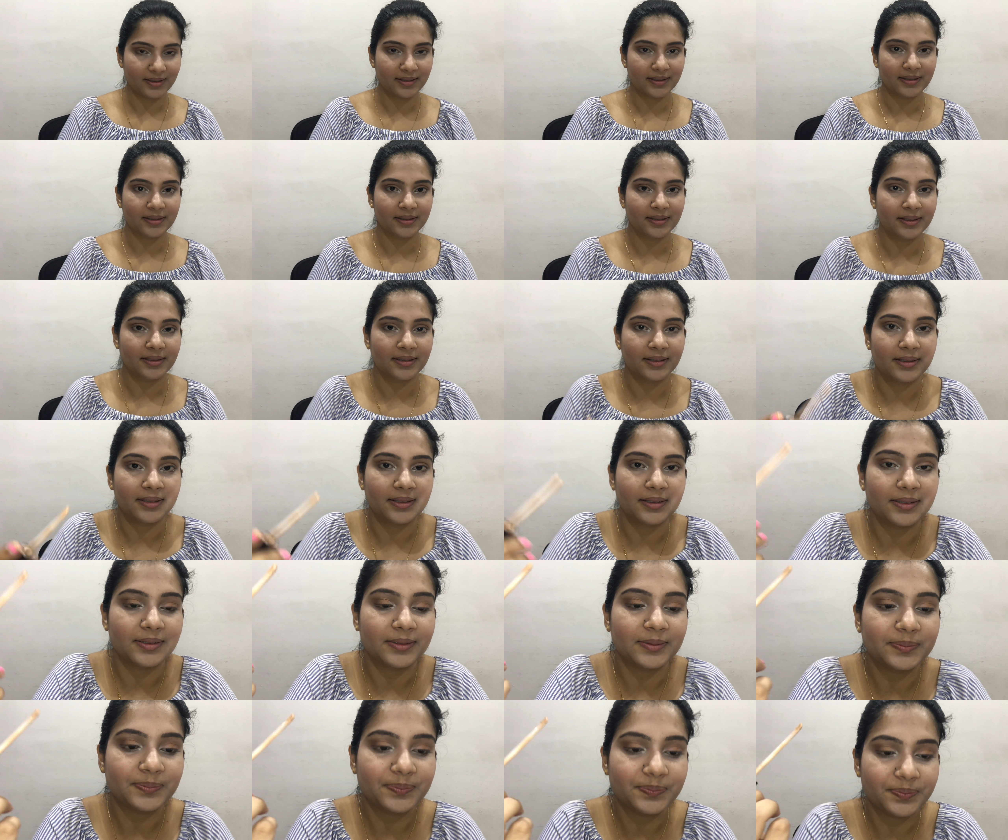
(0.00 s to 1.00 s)
All the
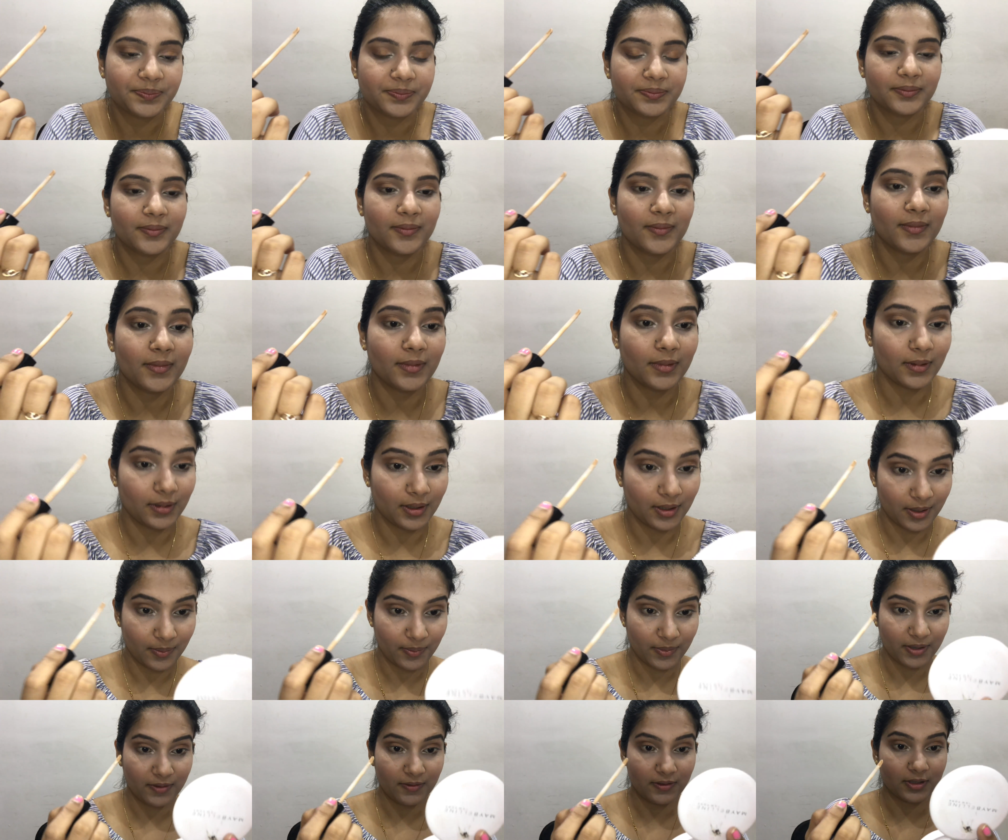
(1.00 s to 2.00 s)
products will be in the
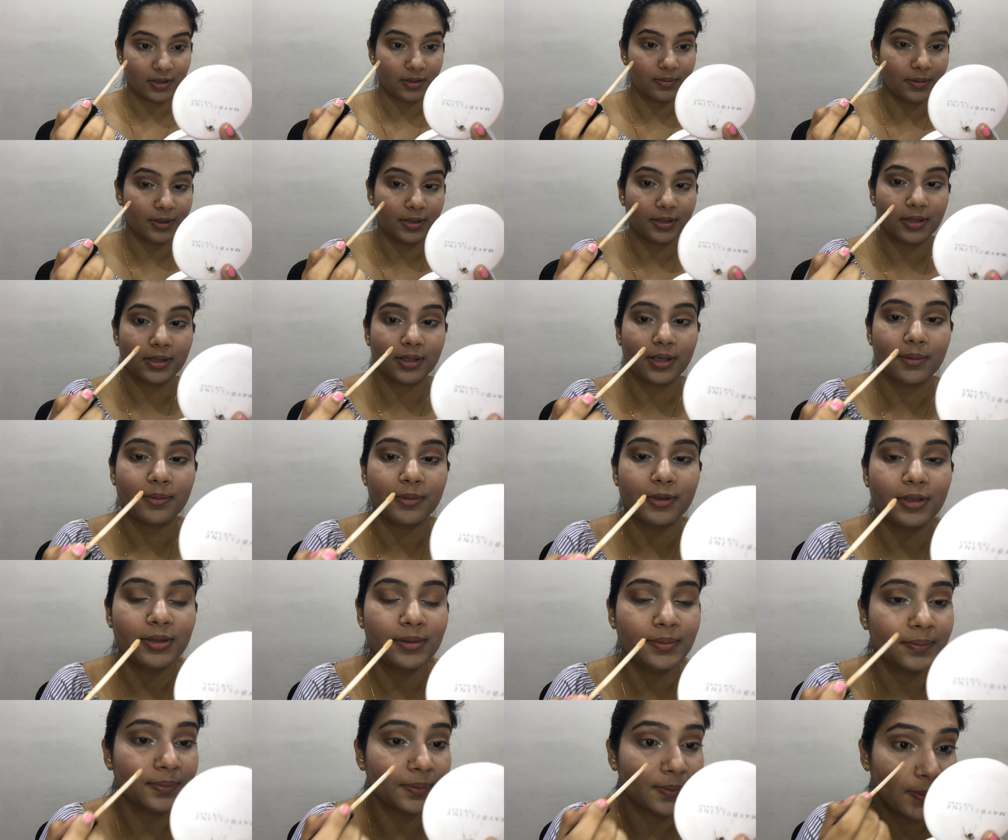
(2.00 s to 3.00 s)
description box below
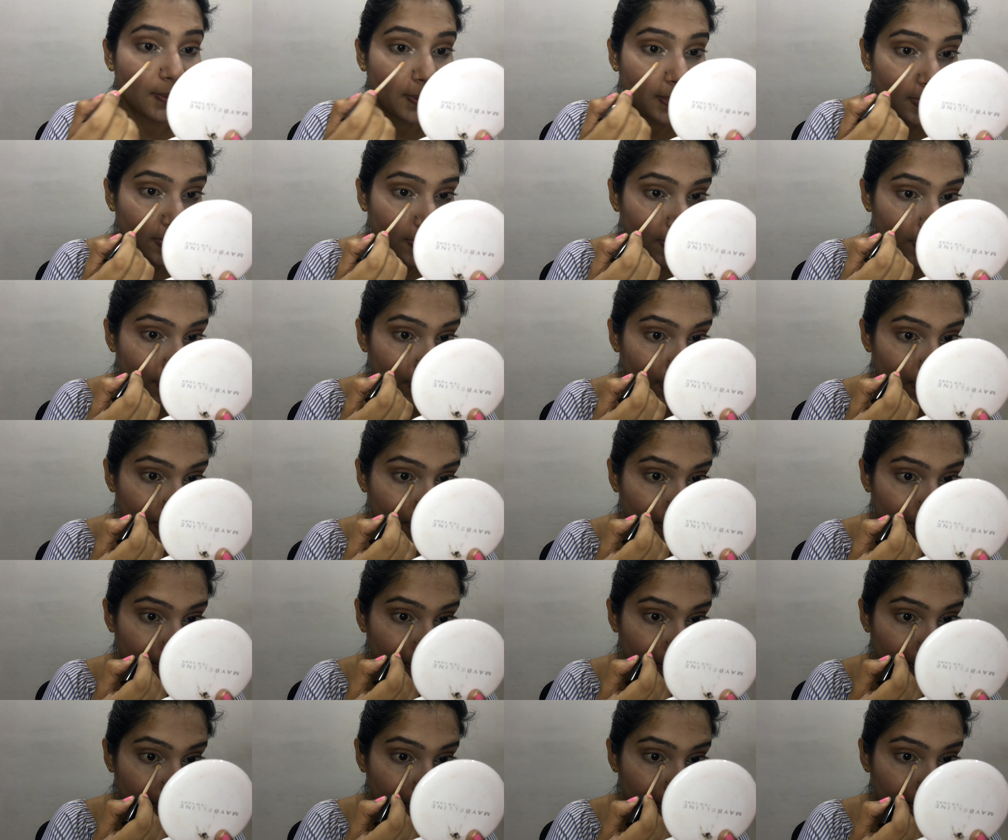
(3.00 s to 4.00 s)
with the links of
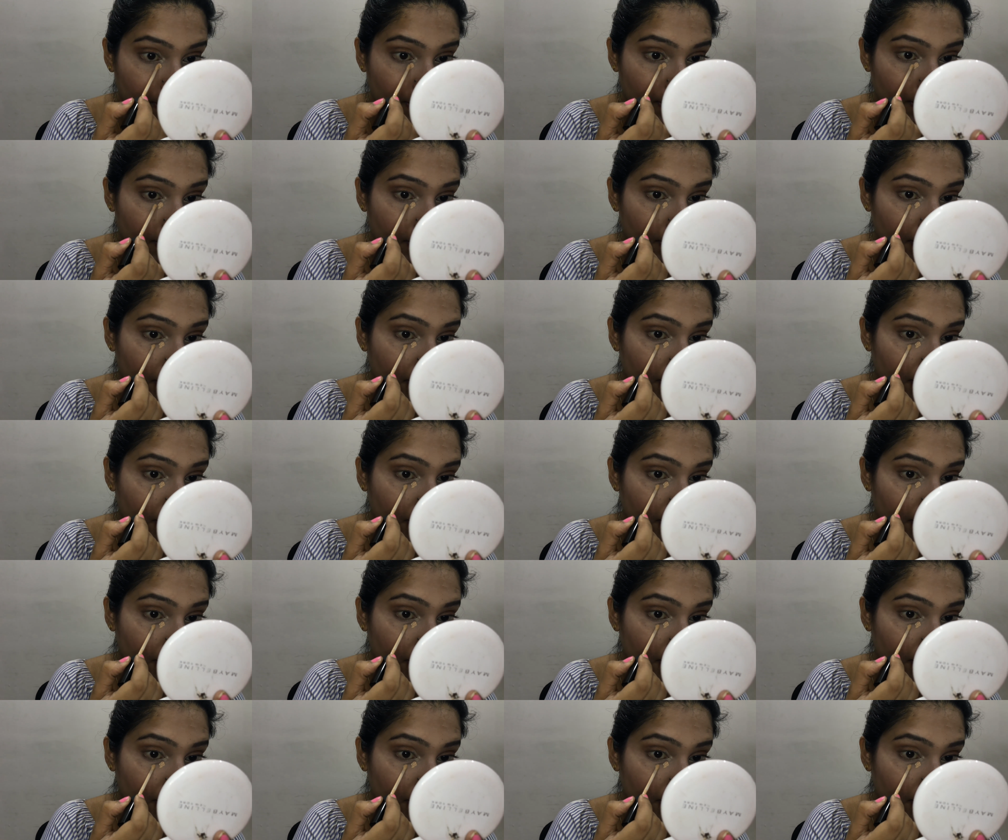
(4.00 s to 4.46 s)
where you can